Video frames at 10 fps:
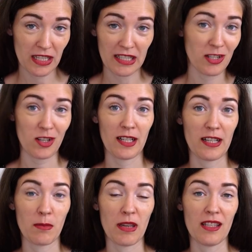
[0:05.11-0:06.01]
It's not
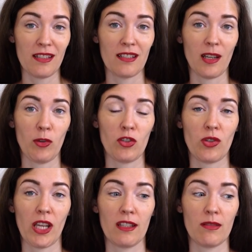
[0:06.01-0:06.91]
clickbait. I'm not
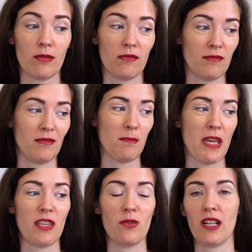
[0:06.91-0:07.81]
trying to
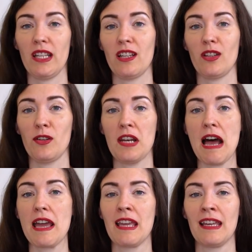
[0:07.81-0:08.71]
make you click on a
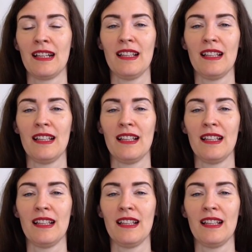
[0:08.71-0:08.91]
lie.